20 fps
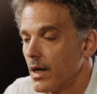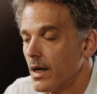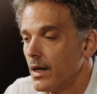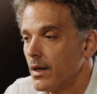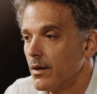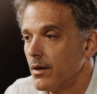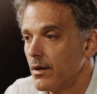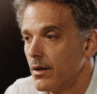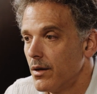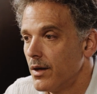
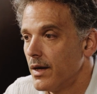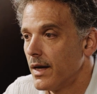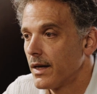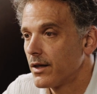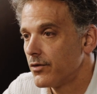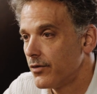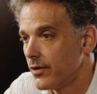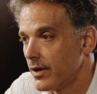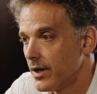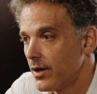In the
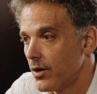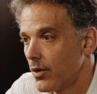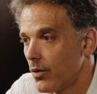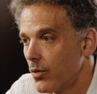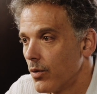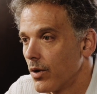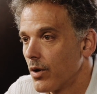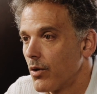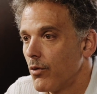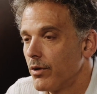next
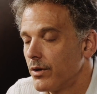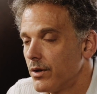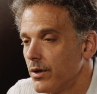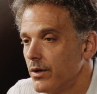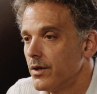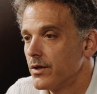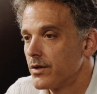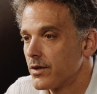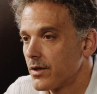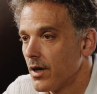video, we're going
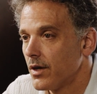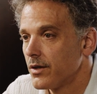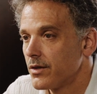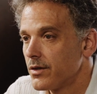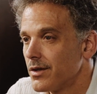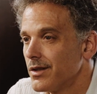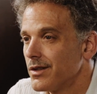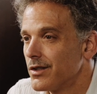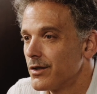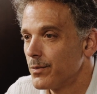to
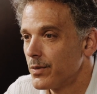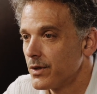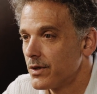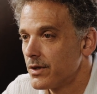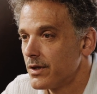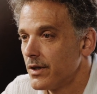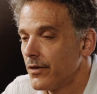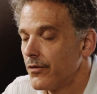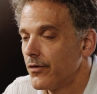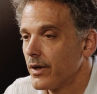discuss the
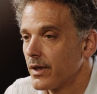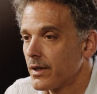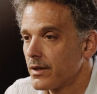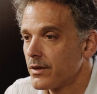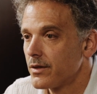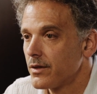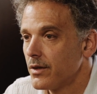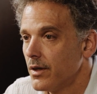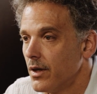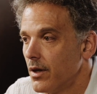
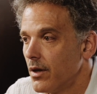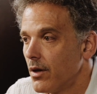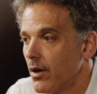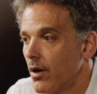specifics